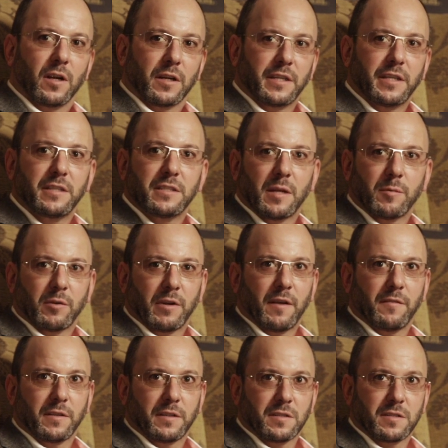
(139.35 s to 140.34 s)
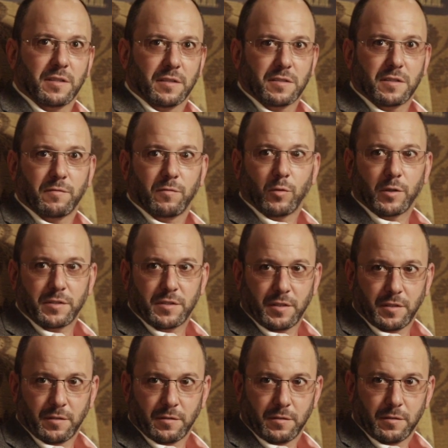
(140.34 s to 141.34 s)
our key demographic is 6 to
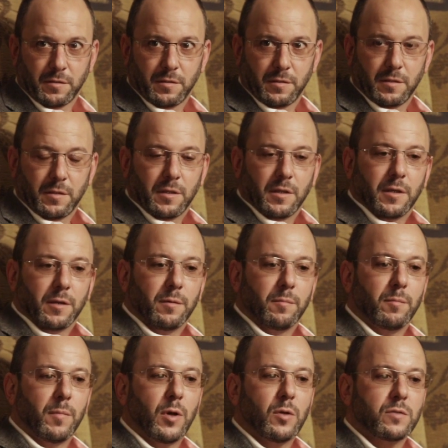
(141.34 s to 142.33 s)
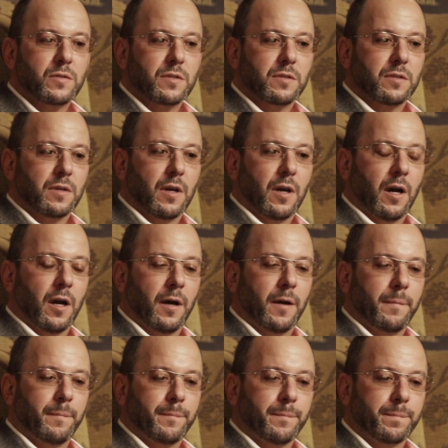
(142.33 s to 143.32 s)
14. Most,
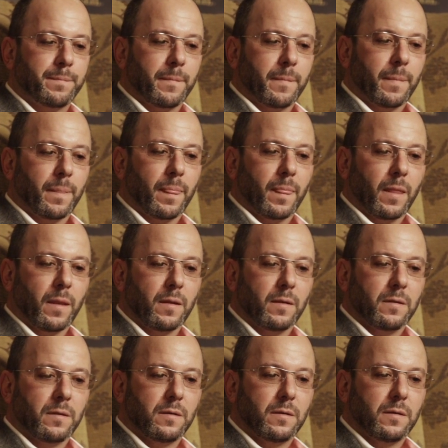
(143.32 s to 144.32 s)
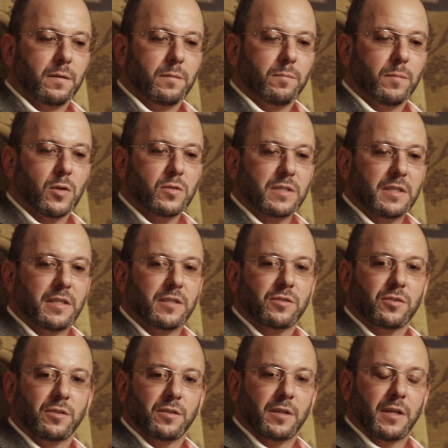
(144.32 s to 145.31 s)
um, most
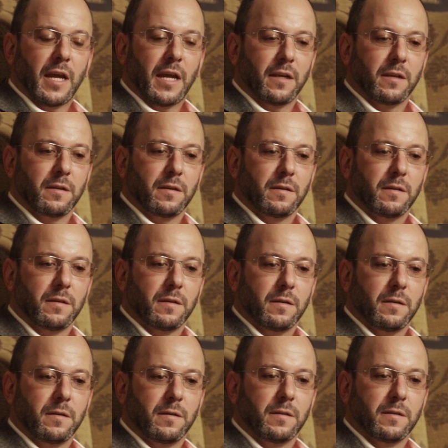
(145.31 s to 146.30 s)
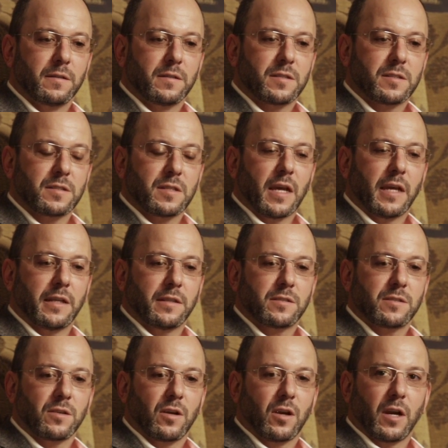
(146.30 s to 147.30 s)
internet
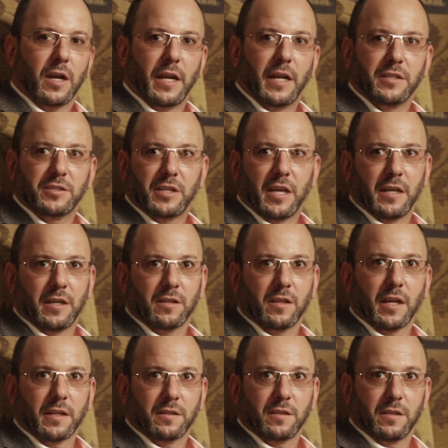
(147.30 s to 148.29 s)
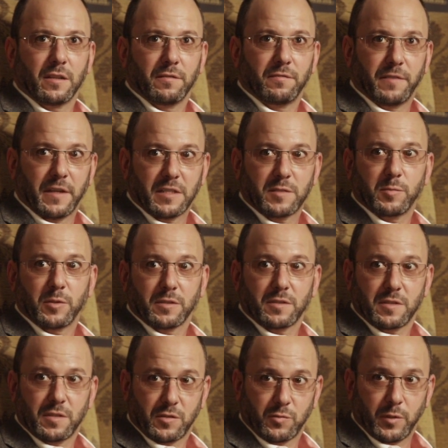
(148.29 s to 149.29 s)
sites are age gated, like the
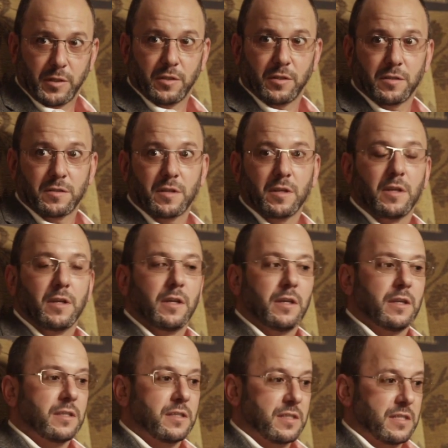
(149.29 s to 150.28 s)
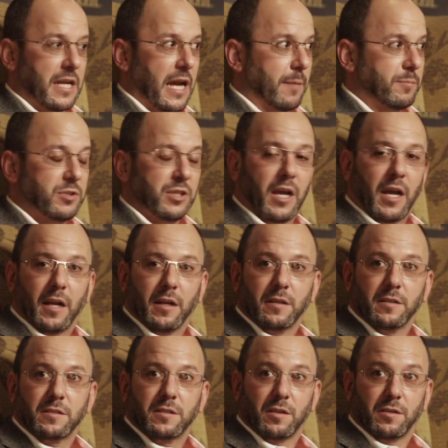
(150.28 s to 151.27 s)
Facebooks, the Twitters, Snapchat,
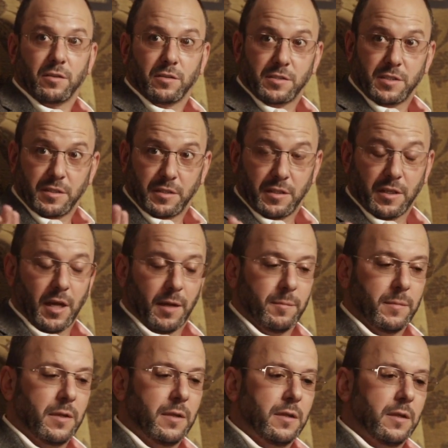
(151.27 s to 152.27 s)
to 13 and up.